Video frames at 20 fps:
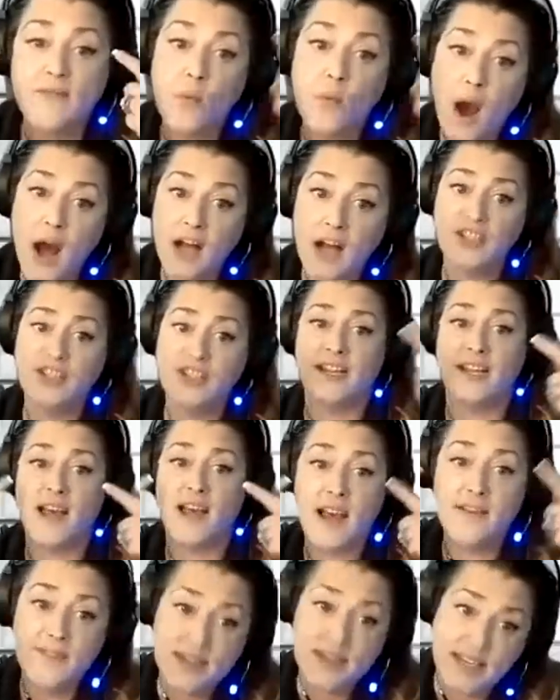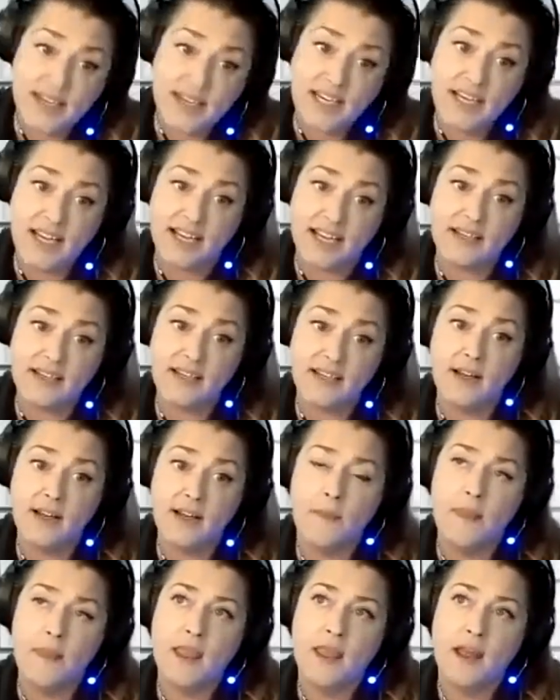I've watched it. I've seen it.
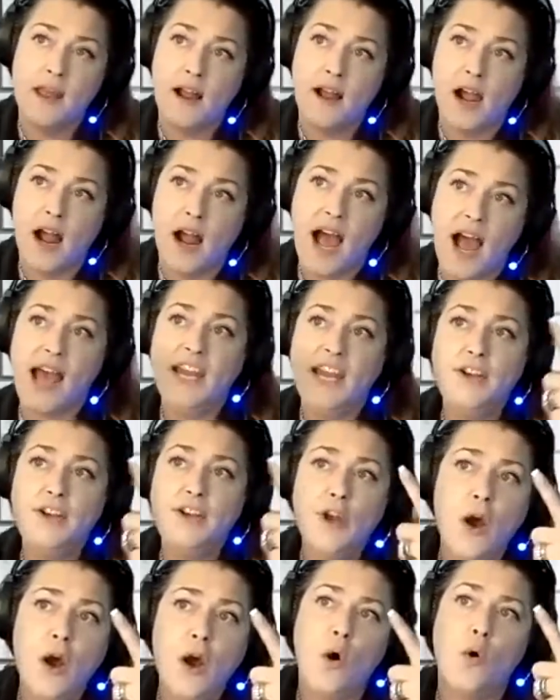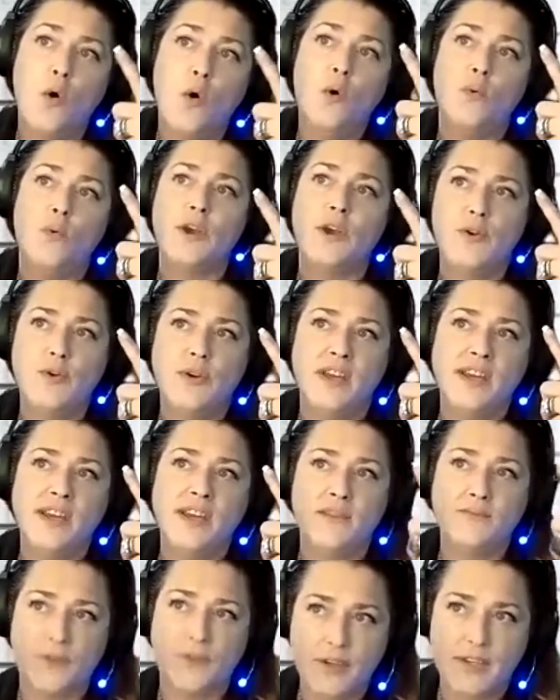I know what you can
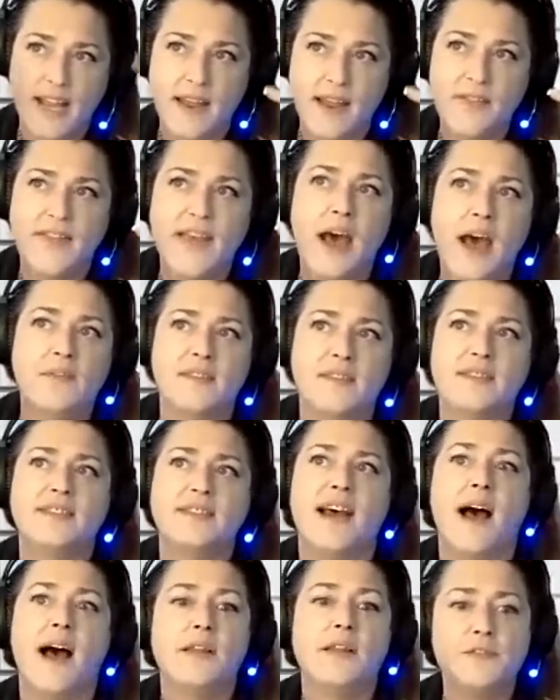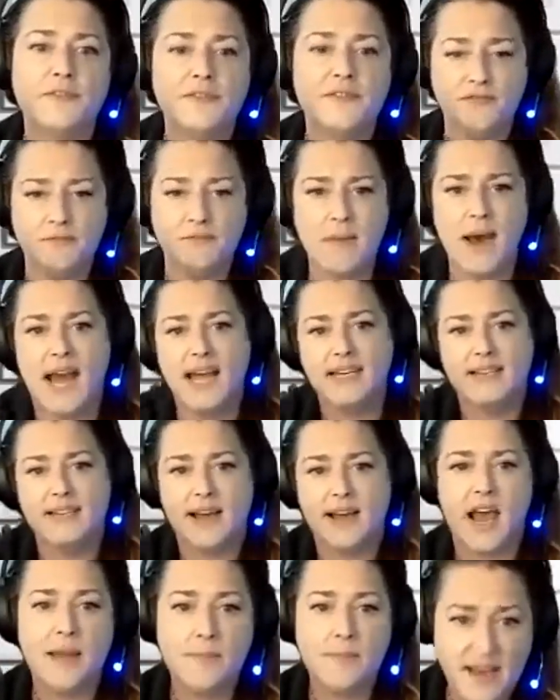get for $10,000 of my
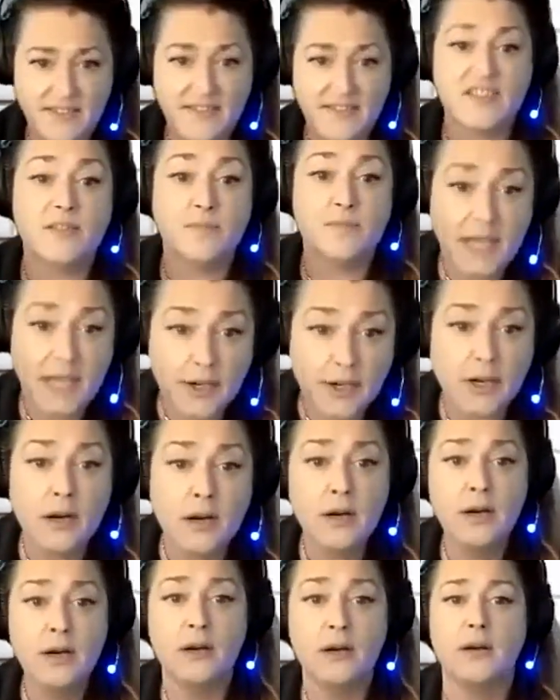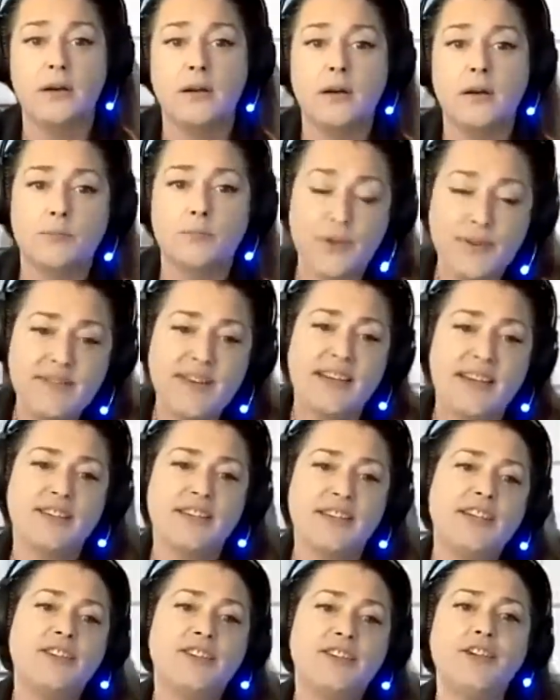time as a speaker
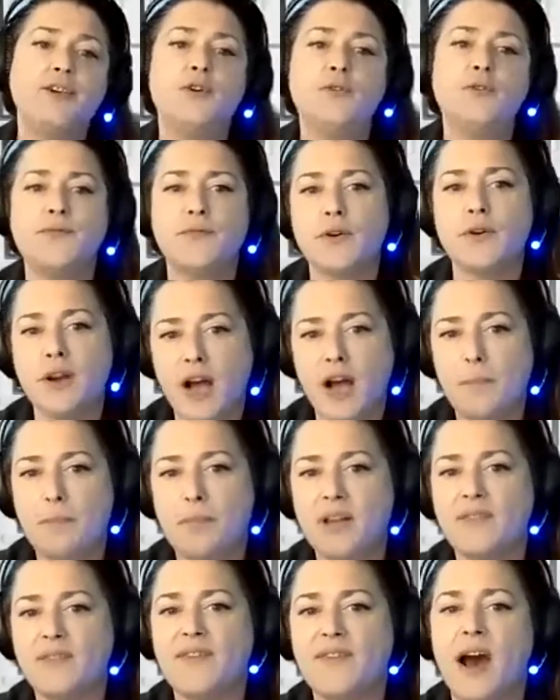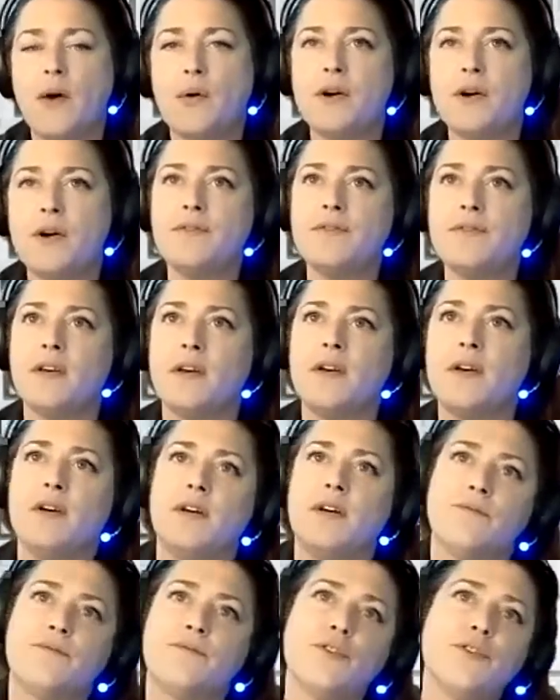presenting to you for a couple of hours
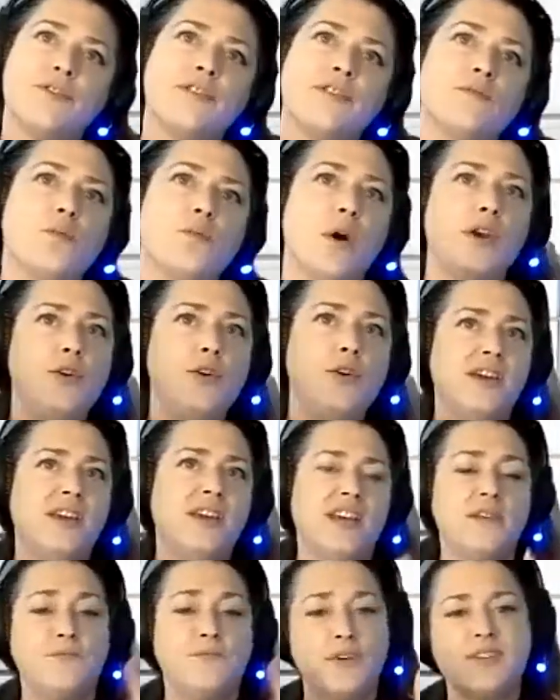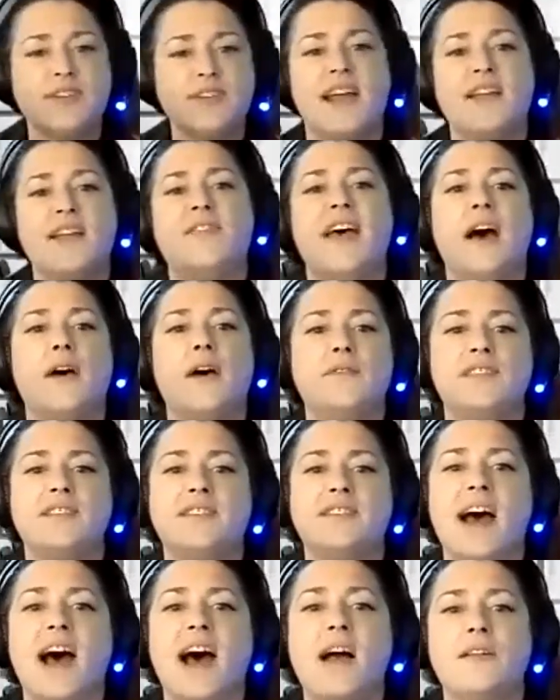versus what you can get for
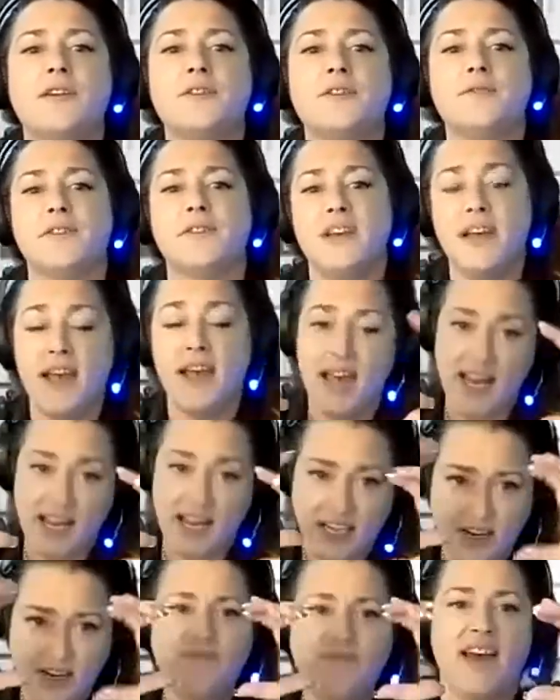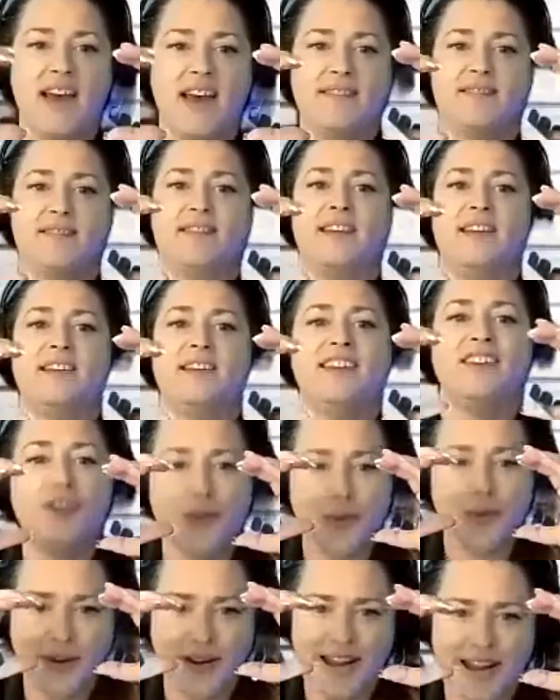$10,000 and investing
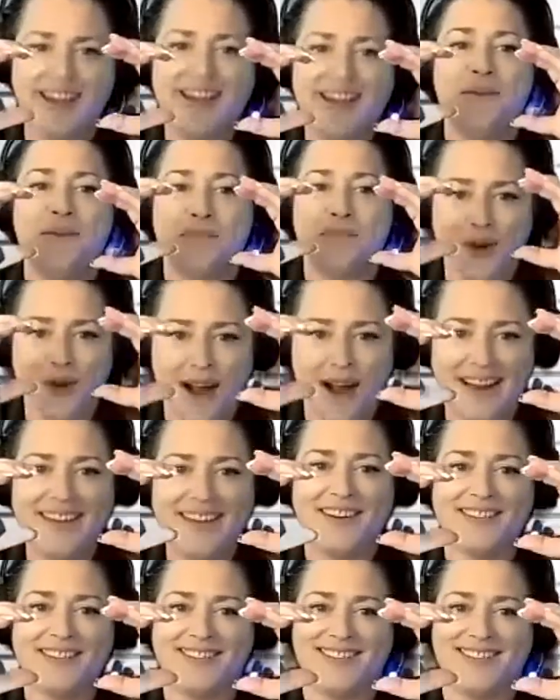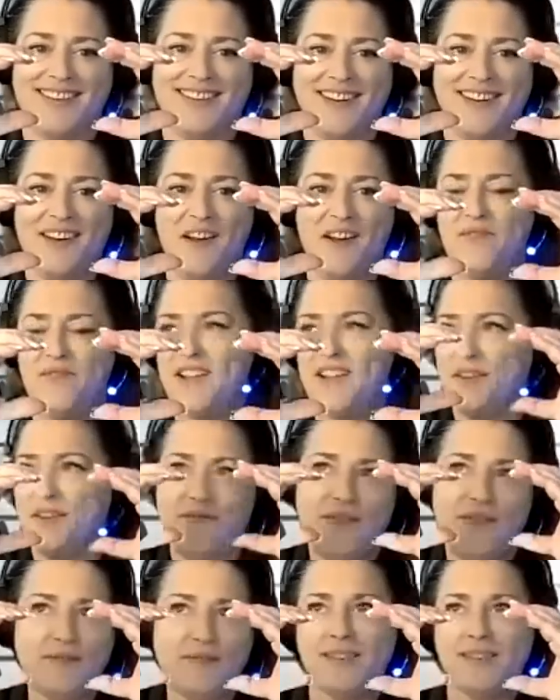in creating a product that's a
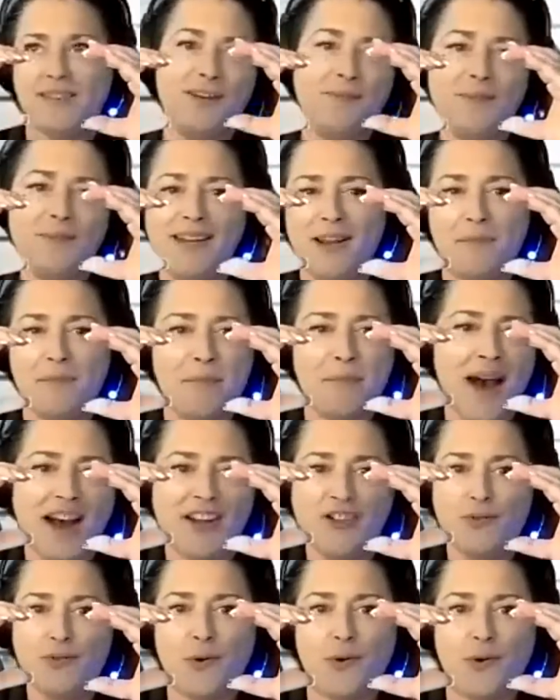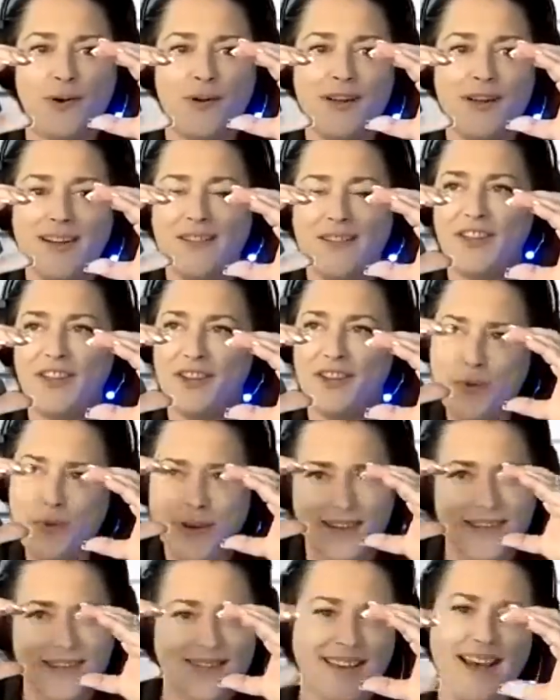15-minute module that you
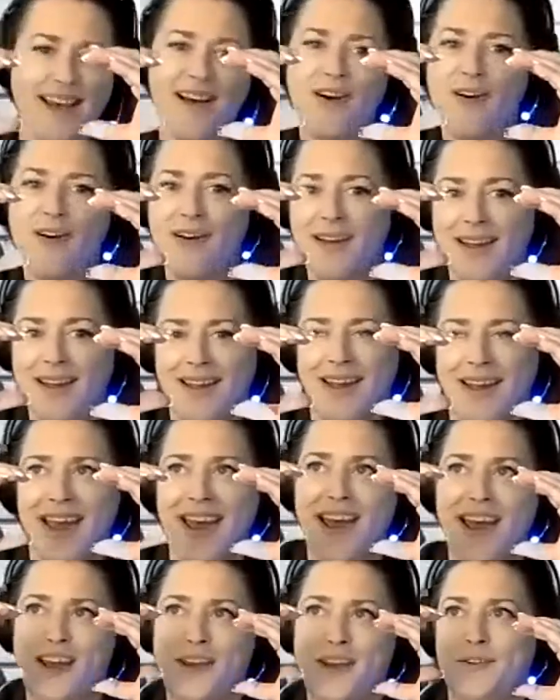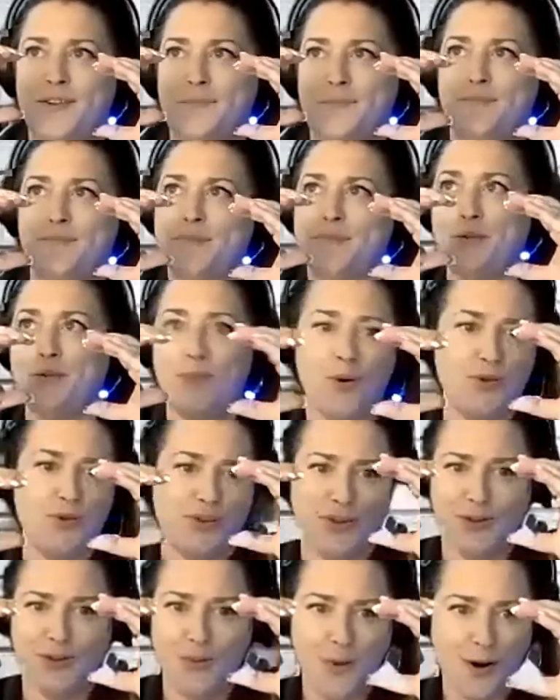can sell and
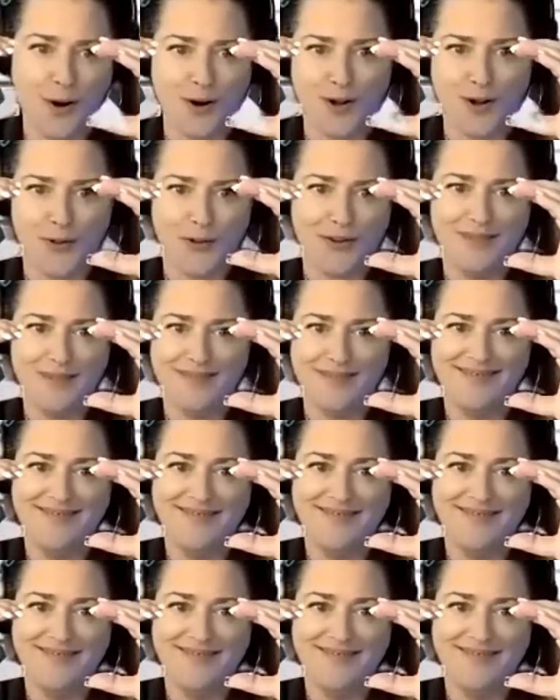promote to the world.